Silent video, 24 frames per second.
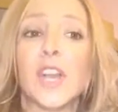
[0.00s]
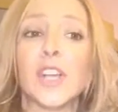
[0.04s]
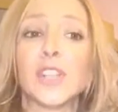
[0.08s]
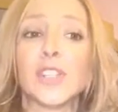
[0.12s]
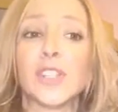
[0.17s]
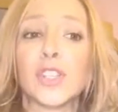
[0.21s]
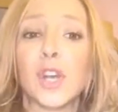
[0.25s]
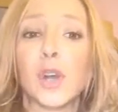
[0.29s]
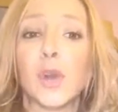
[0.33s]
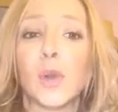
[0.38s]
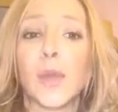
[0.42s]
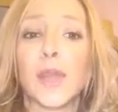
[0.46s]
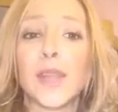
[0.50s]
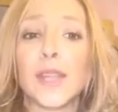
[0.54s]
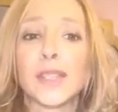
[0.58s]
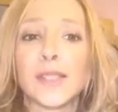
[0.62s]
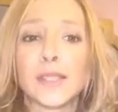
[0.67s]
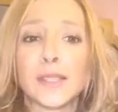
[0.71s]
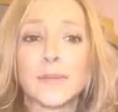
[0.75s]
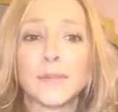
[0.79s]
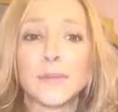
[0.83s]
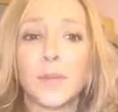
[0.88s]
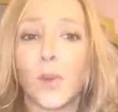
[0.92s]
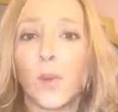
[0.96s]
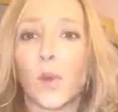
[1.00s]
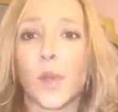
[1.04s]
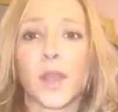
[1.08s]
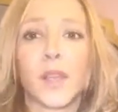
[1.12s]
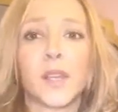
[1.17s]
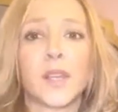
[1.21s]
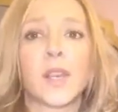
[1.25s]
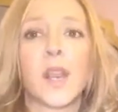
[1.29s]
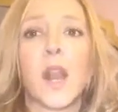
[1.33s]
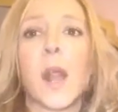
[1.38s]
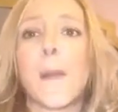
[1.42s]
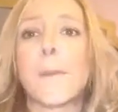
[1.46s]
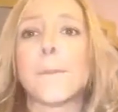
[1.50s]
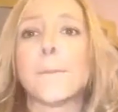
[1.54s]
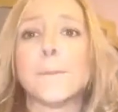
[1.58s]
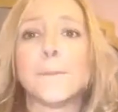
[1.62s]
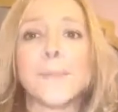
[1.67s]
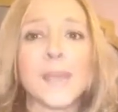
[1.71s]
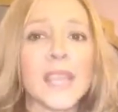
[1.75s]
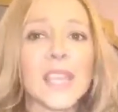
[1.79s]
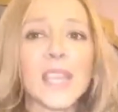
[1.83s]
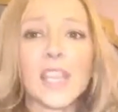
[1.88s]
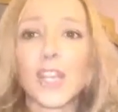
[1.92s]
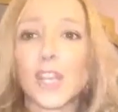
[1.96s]
So it's important.
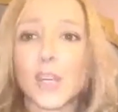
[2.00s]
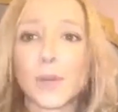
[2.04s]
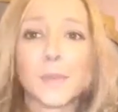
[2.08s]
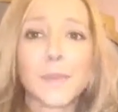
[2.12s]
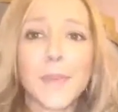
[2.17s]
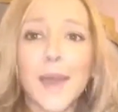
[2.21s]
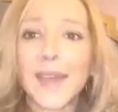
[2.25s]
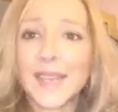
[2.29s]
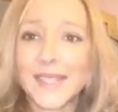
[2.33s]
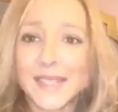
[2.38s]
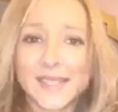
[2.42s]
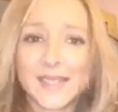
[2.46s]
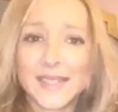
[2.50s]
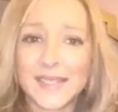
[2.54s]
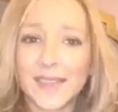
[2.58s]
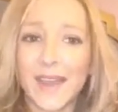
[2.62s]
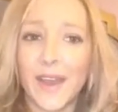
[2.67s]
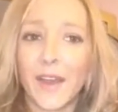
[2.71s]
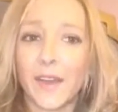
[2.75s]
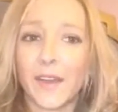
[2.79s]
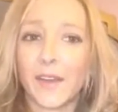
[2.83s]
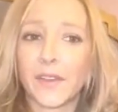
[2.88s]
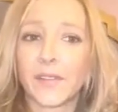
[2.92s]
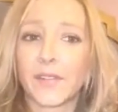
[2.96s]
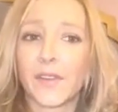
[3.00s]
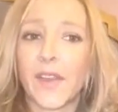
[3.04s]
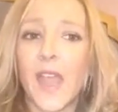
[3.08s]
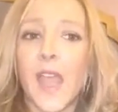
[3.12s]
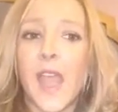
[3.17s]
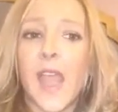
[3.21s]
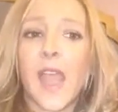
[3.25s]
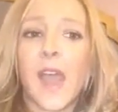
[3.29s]
Be your best self.